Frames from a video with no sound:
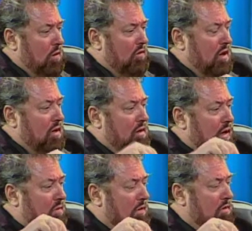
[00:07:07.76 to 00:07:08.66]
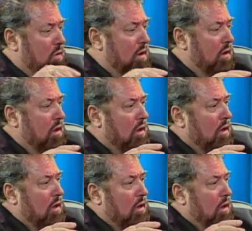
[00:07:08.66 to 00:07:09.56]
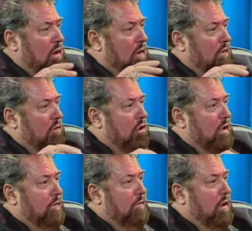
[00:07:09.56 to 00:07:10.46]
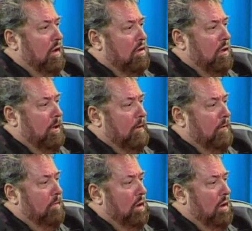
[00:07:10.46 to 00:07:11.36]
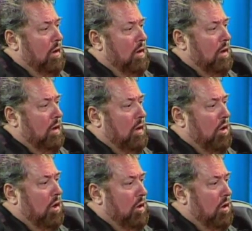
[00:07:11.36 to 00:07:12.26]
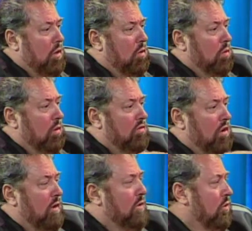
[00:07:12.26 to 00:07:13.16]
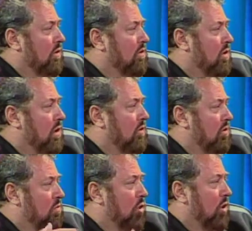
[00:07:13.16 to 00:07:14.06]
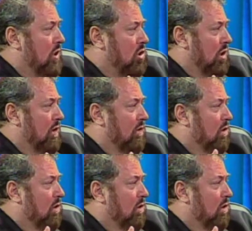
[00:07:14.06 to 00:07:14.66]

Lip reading: I was headed next, because I want to, if you look at audio, we're selling fewer CDs, it's more electrons.